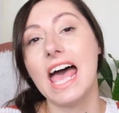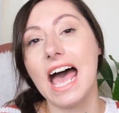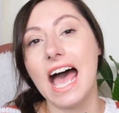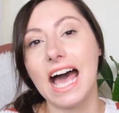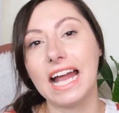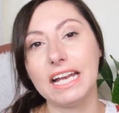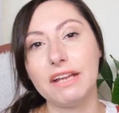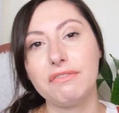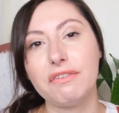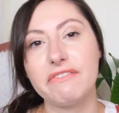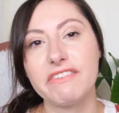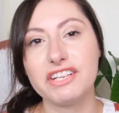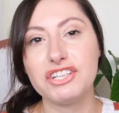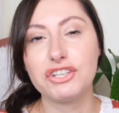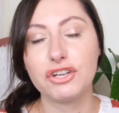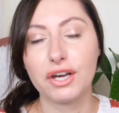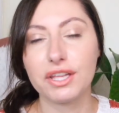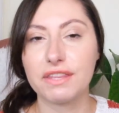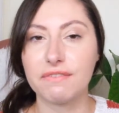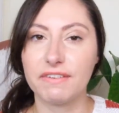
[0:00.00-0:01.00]
And if you've
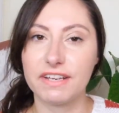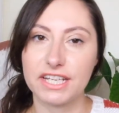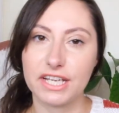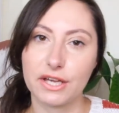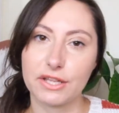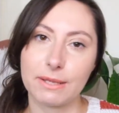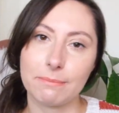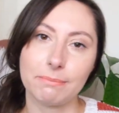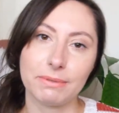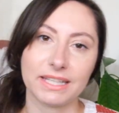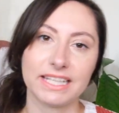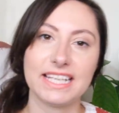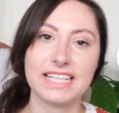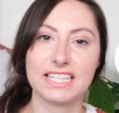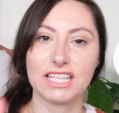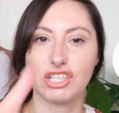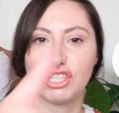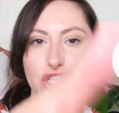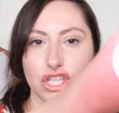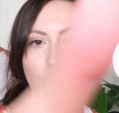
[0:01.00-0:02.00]
enjoyed the video, then
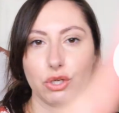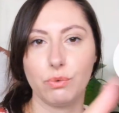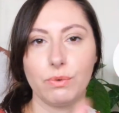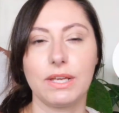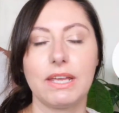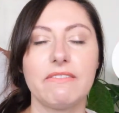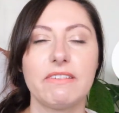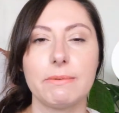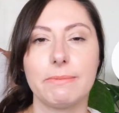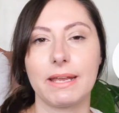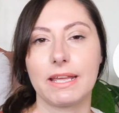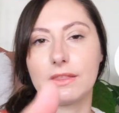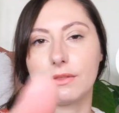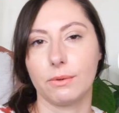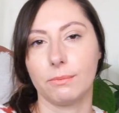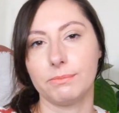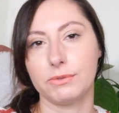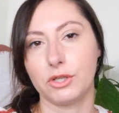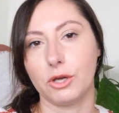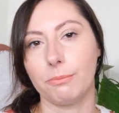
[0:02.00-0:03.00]
please do give it a big
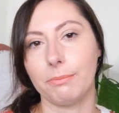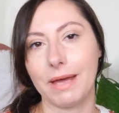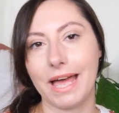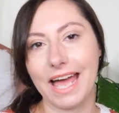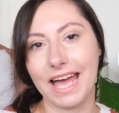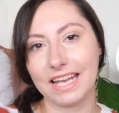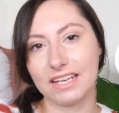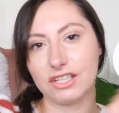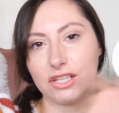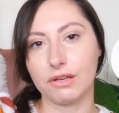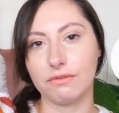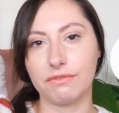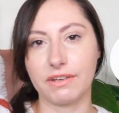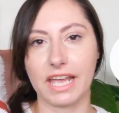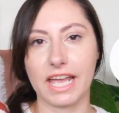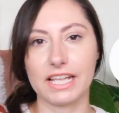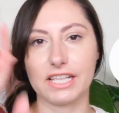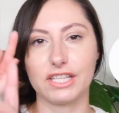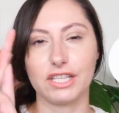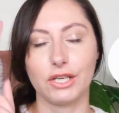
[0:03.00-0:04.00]
thumbs up, and don't
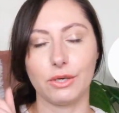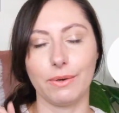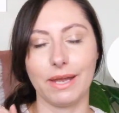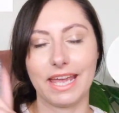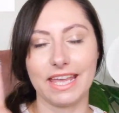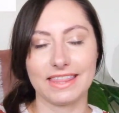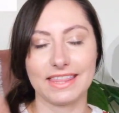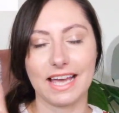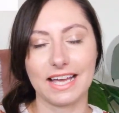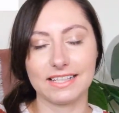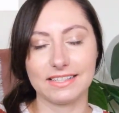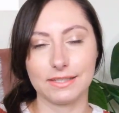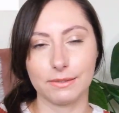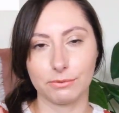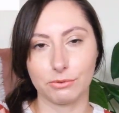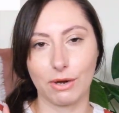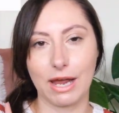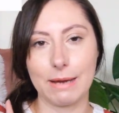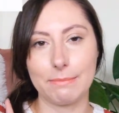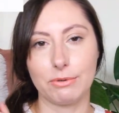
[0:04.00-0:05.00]
forget to hit that
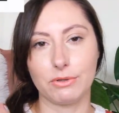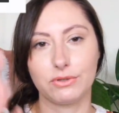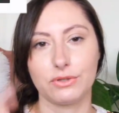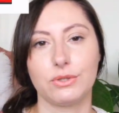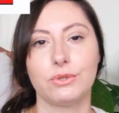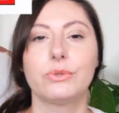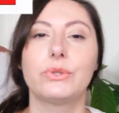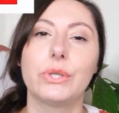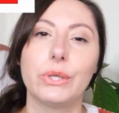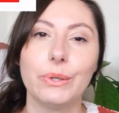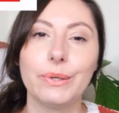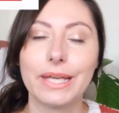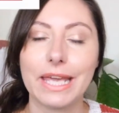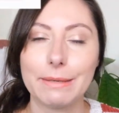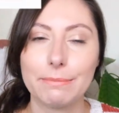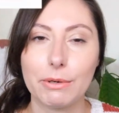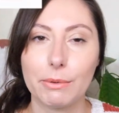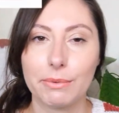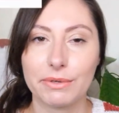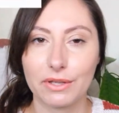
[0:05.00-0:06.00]
subscribe button to
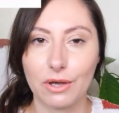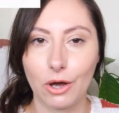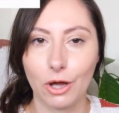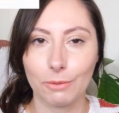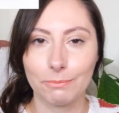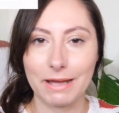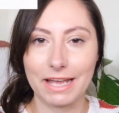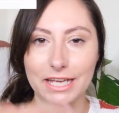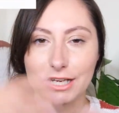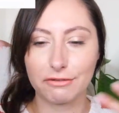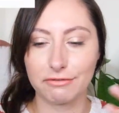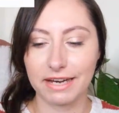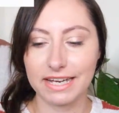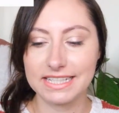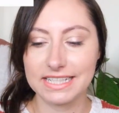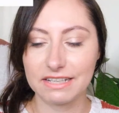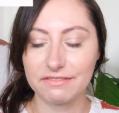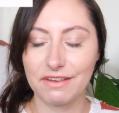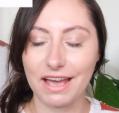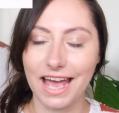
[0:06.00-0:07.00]
keep up with all my
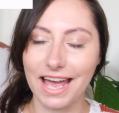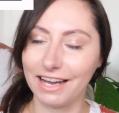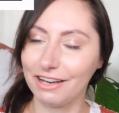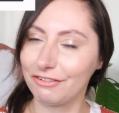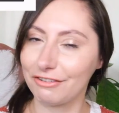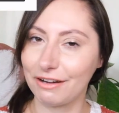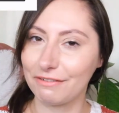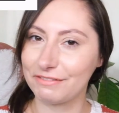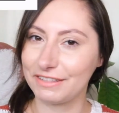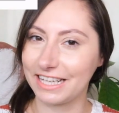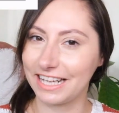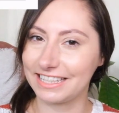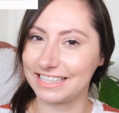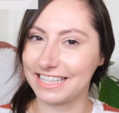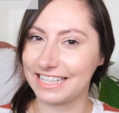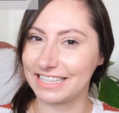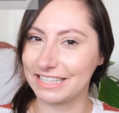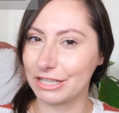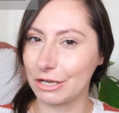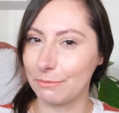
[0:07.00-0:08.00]
creative and crafty
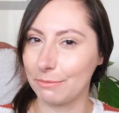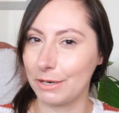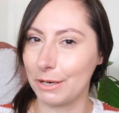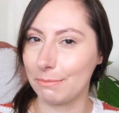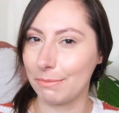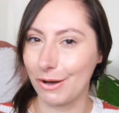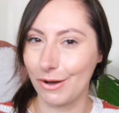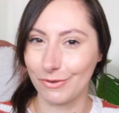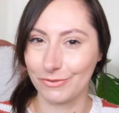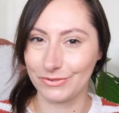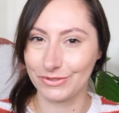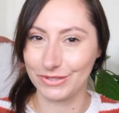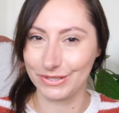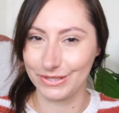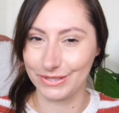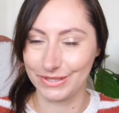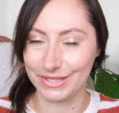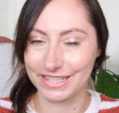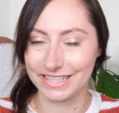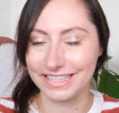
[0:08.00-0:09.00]
antics coming up
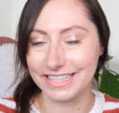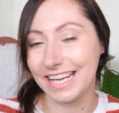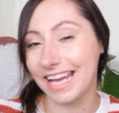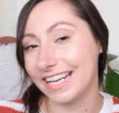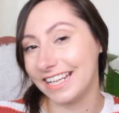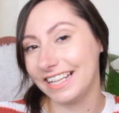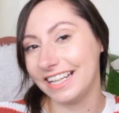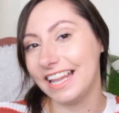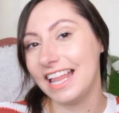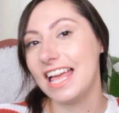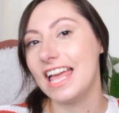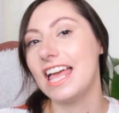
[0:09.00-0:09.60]
onto the channel.